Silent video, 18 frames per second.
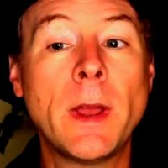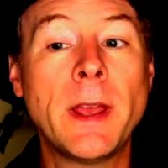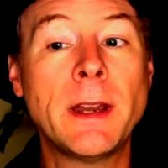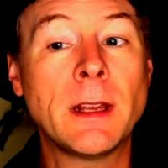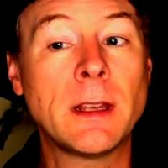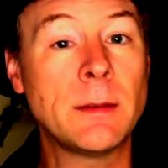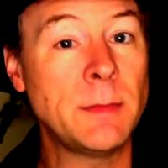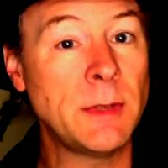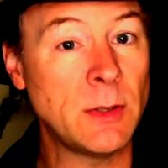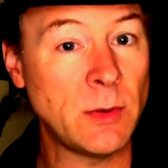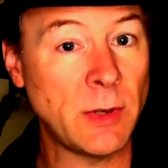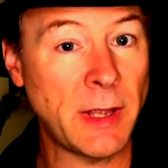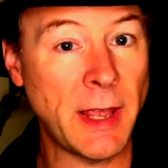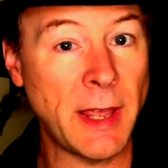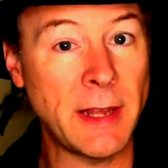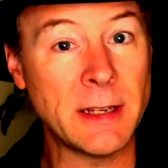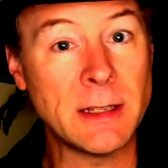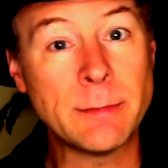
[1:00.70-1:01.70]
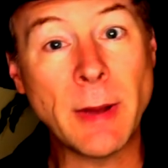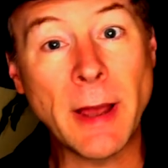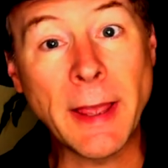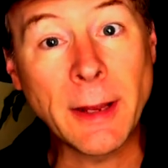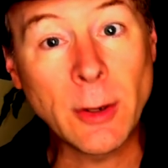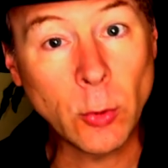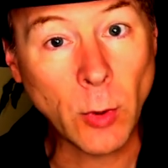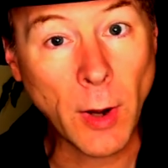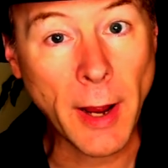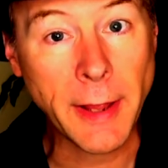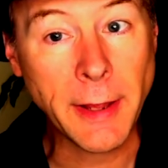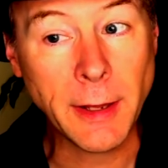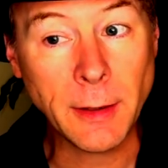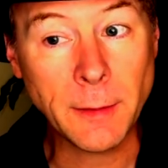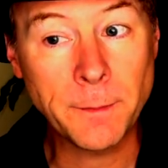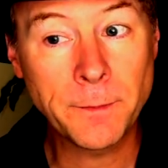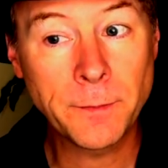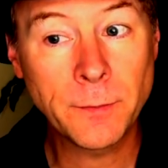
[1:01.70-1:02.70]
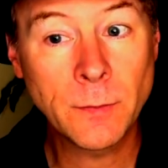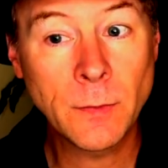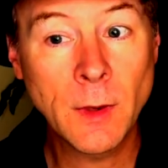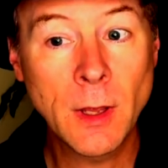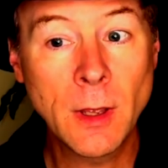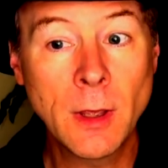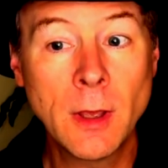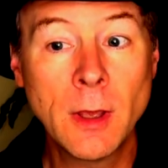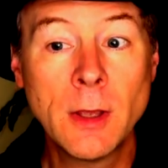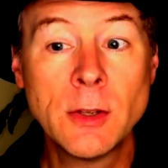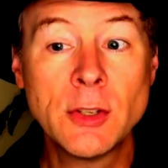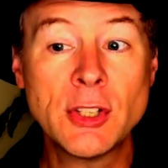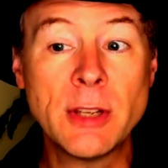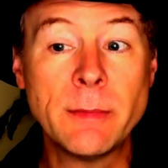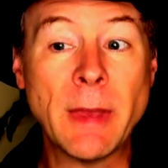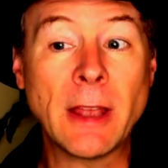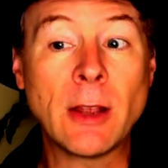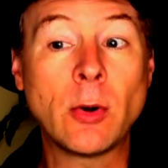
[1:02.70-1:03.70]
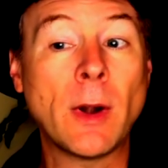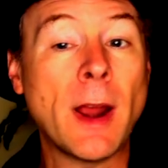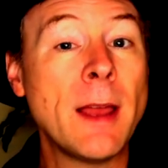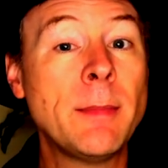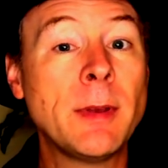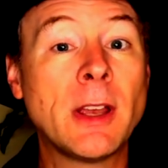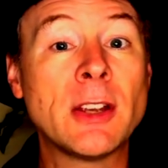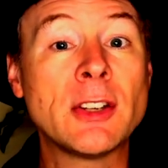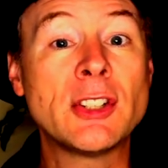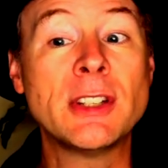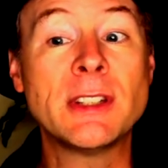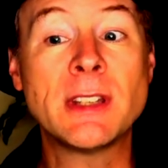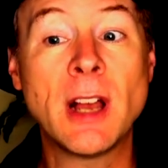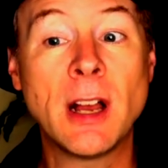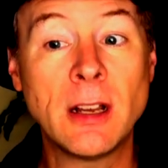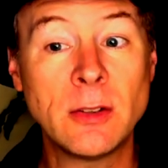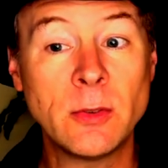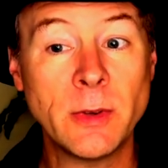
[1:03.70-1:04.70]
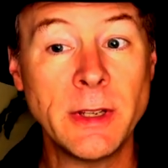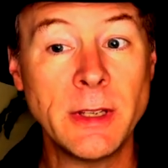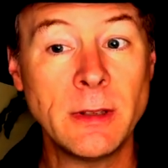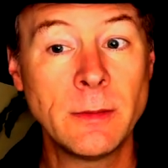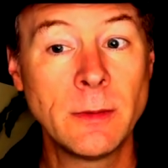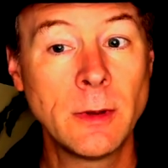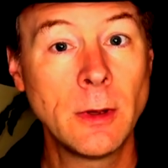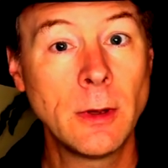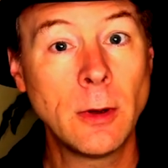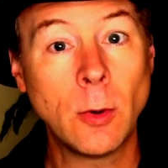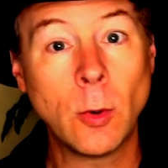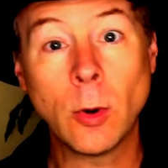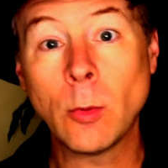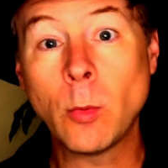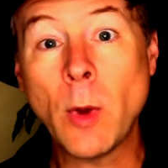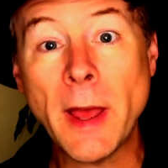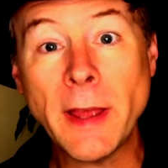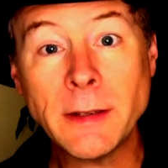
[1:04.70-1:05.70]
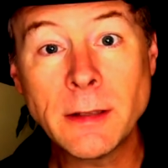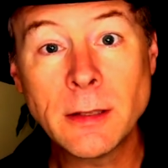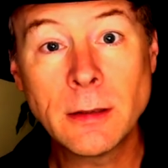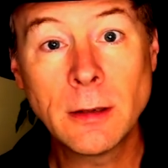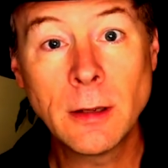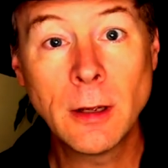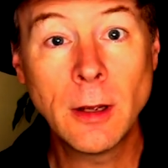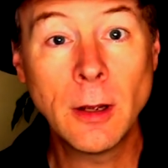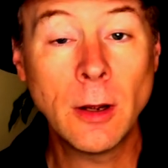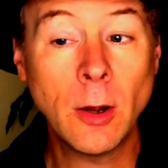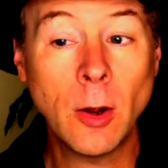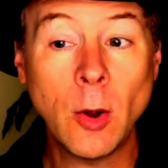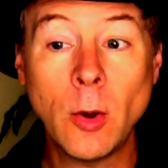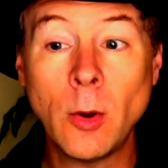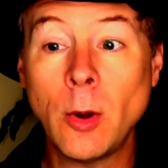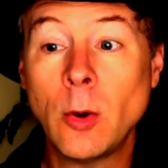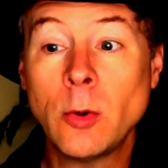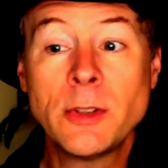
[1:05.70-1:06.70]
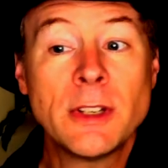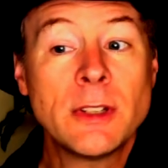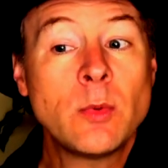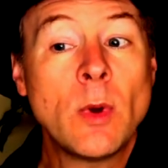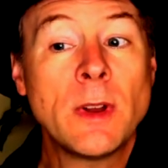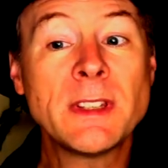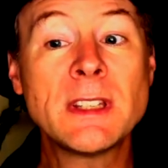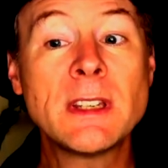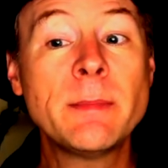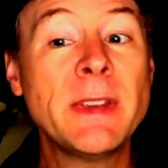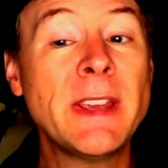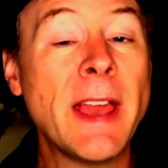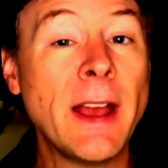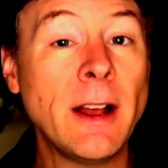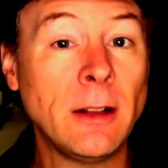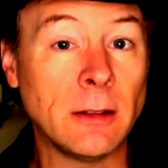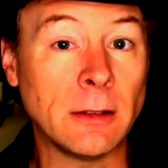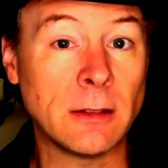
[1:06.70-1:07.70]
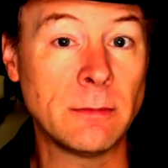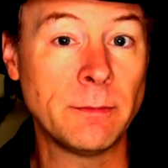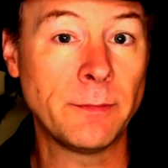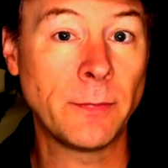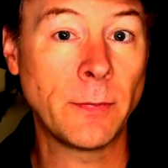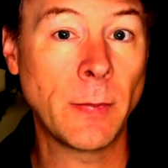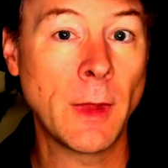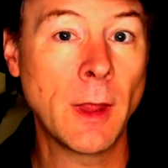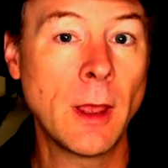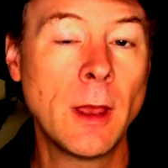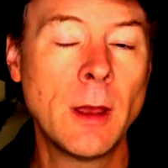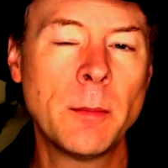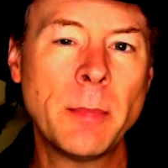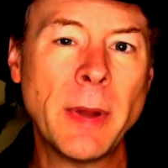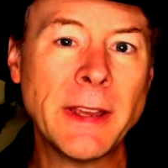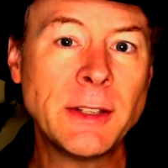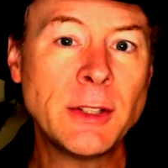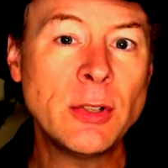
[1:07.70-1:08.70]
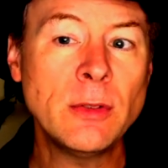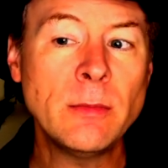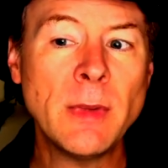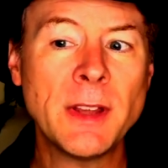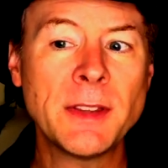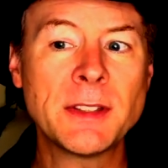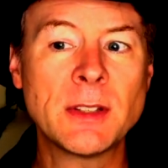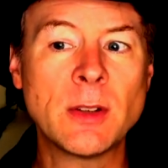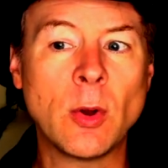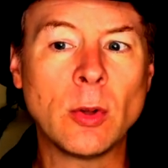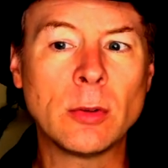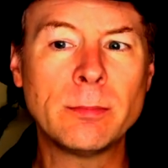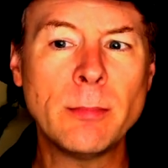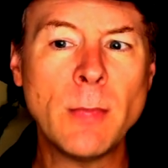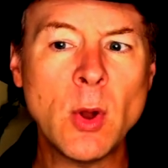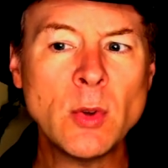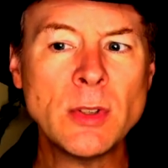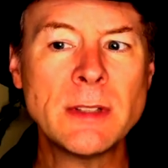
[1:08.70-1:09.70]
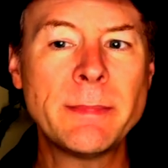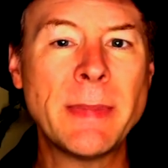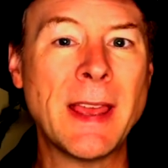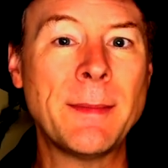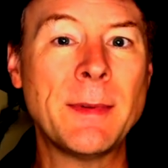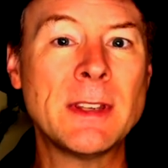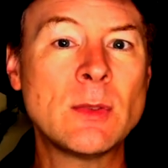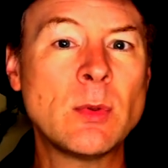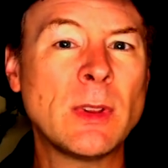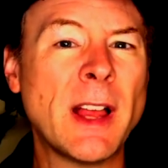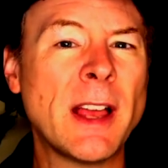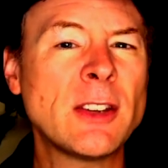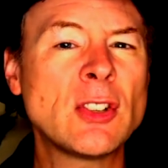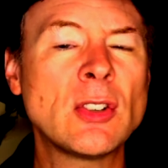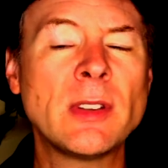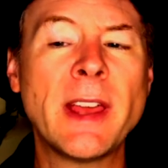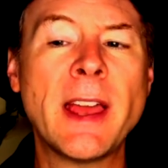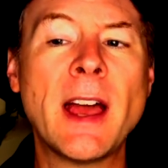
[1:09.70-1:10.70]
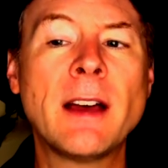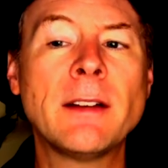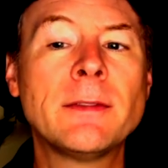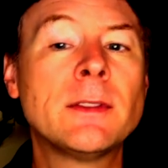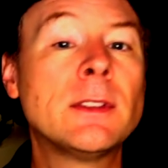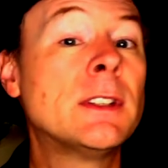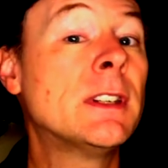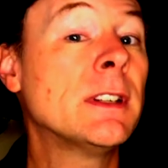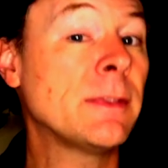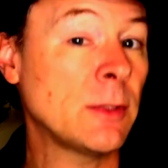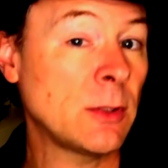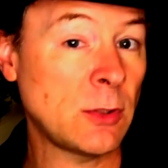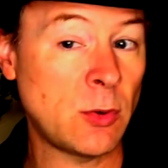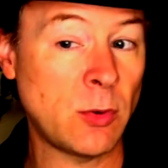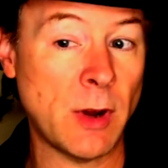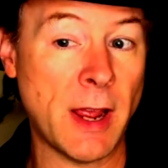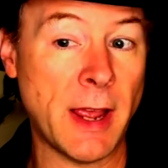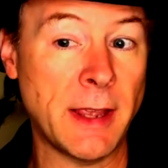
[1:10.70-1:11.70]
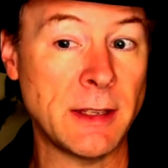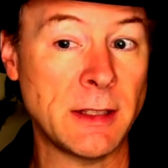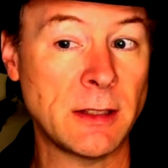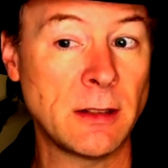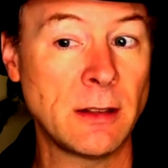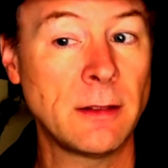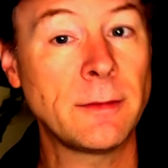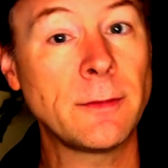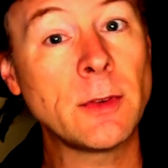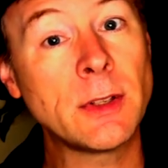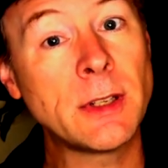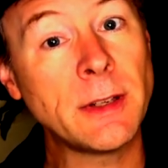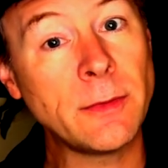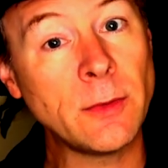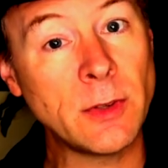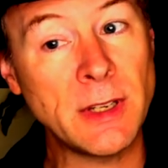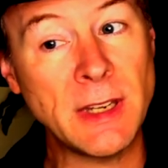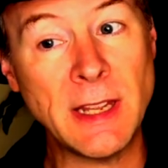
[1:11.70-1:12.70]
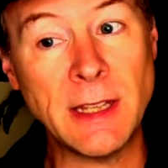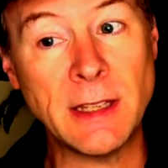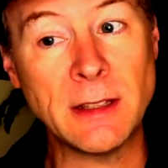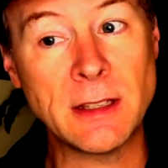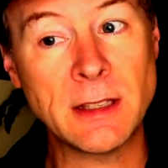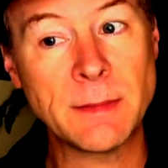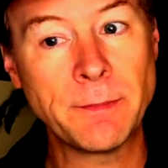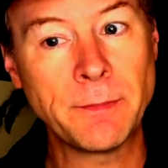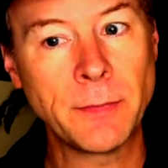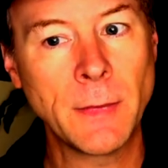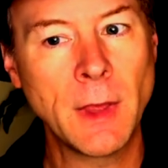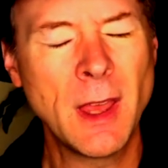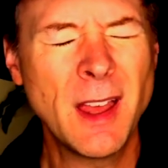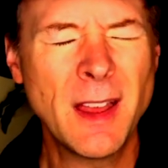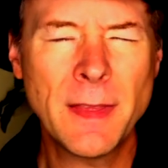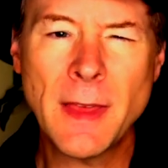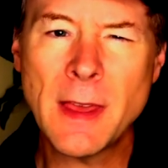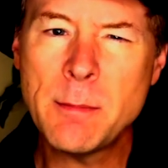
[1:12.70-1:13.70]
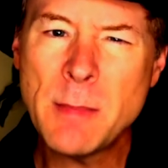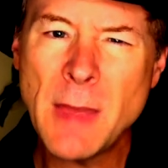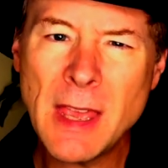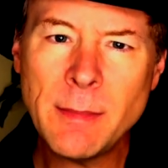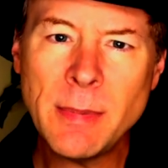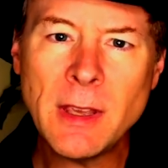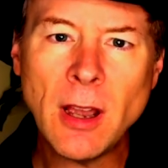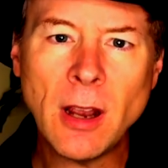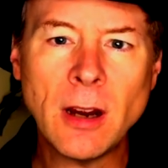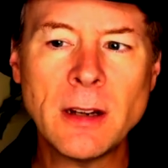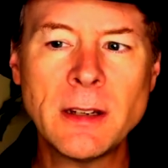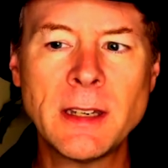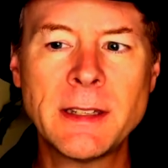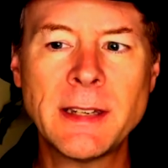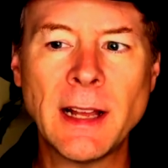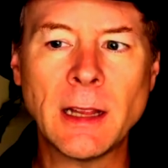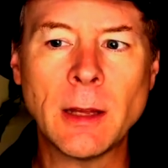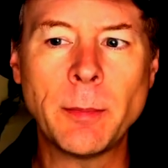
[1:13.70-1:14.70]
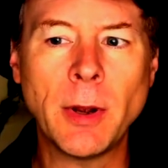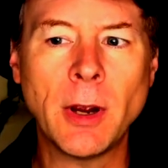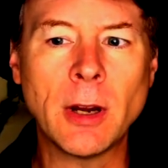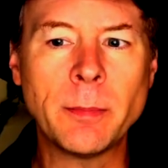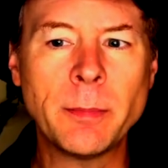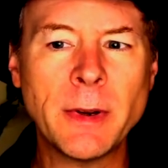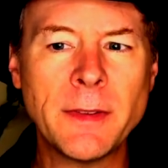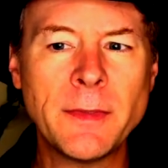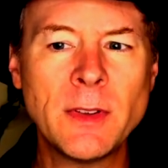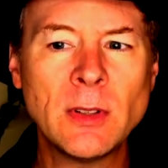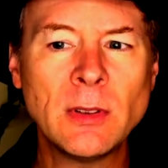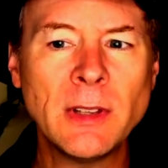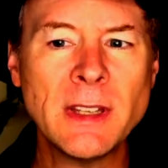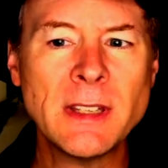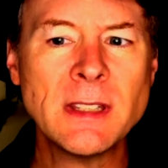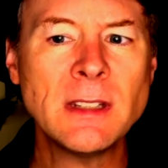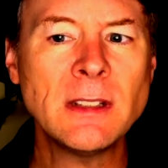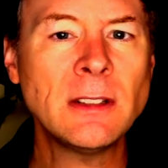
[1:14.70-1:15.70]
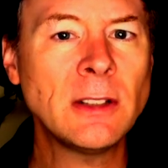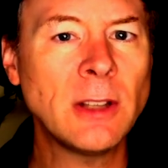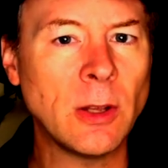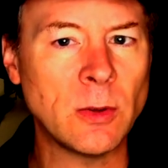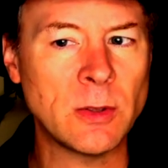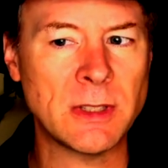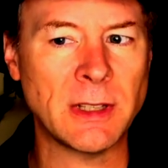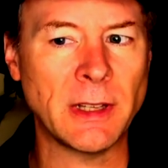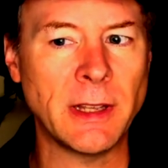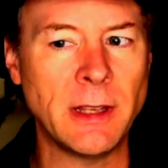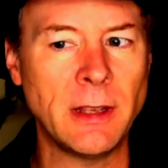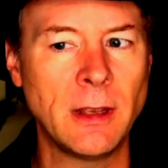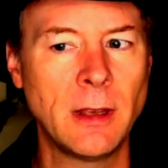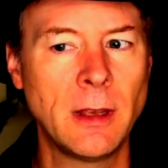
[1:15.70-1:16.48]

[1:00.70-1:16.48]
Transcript: way to communicate is by crying. She may cry because she's hungry or wet or just wants to be held. By 2 months old, most babies will actually have different cries for different needs. They may be hard to tell apart, but if you listen closely,